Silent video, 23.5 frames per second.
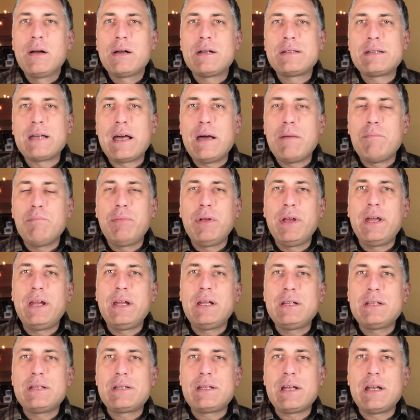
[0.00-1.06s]
because I am
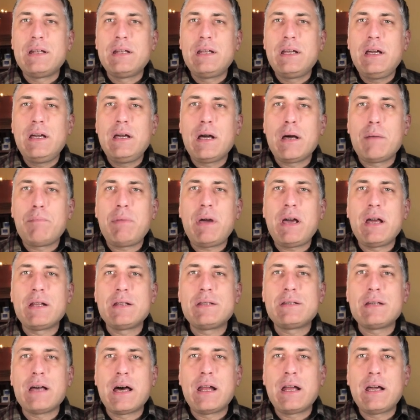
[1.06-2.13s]
planning to send the uh,
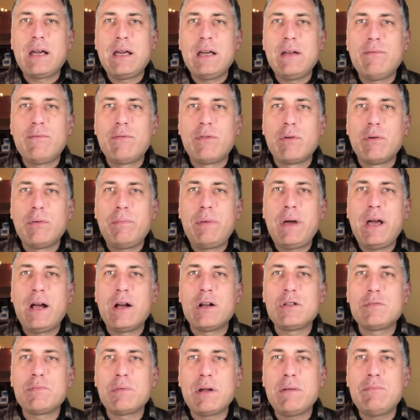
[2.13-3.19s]
Panasonic in for
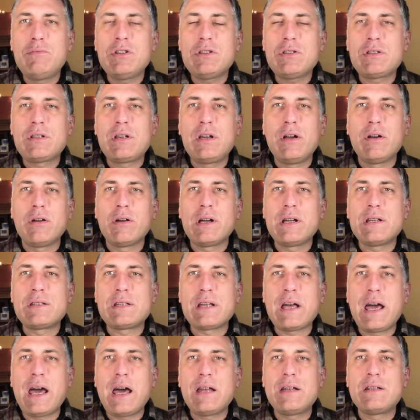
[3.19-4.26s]
repairs. But I'm just
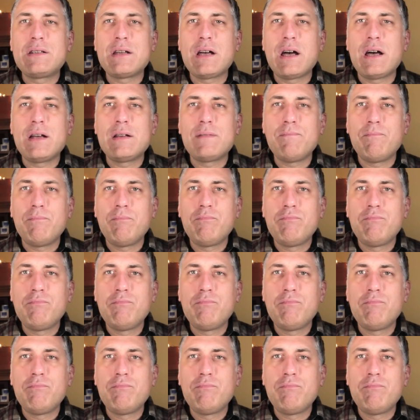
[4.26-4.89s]
curious. I had uh,